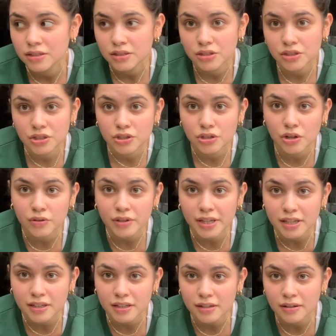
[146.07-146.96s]
you know,
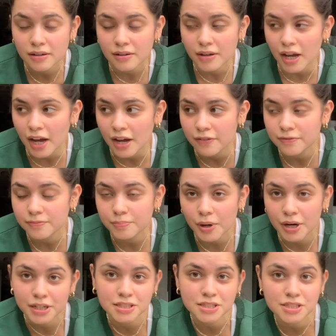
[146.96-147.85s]
like have
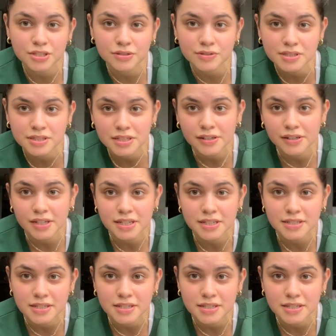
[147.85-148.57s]
parts to a series